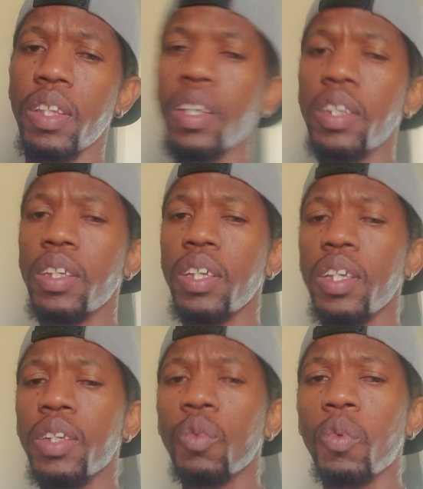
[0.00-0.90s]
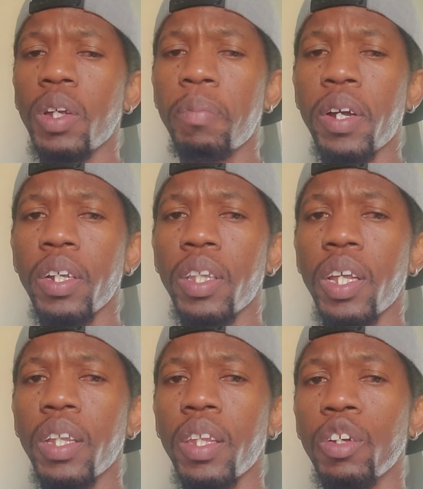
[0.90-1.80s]
this is one part
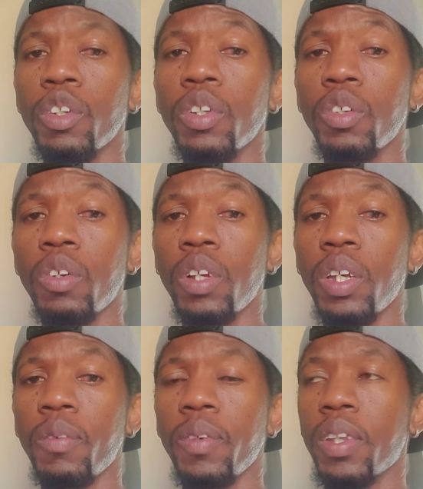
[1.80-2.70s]
that they're struggling